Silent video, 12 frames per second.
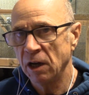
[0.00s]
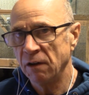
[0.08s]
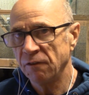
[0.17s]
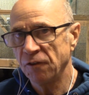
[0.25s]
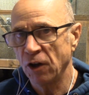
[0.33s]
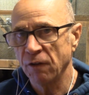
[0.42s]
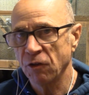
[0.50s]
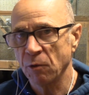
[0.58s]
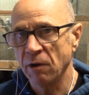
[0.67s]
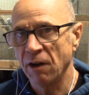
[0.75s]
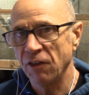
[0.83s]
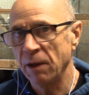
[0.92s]
Fives that
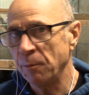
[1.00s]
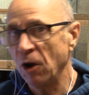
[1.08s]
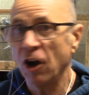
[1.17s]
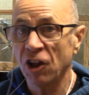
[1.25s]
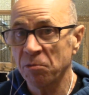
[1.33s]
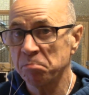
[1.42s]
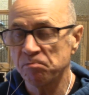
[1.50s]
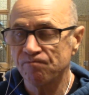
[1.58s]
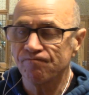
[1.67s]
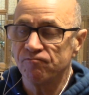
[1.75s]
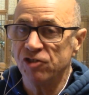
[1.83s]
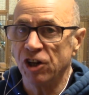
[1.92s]
were out there. But I
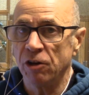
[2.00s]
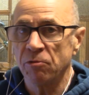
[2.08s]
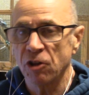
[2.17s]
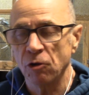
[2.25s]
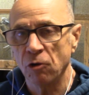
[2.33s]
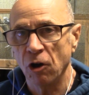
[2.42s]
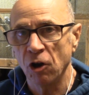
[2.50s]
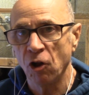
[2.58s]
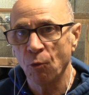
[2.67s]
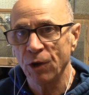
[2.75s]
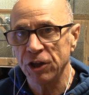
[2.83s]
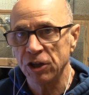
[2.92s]
still got a
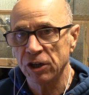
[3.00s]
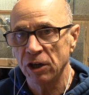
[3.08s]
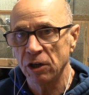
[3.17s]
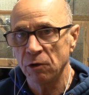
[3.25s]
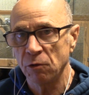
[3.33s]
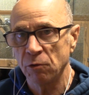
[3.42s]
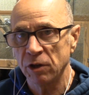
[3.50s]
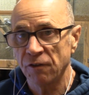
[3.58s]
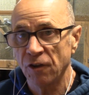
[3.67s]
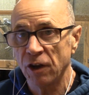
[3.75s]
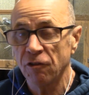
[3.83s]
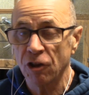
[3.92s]
long way to go with the
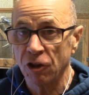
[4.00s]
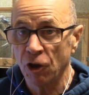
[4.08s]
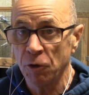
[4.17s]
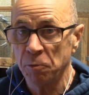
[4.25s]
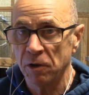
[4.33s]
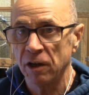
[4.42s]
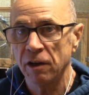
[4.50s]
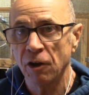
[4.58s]
Fives, and hopefully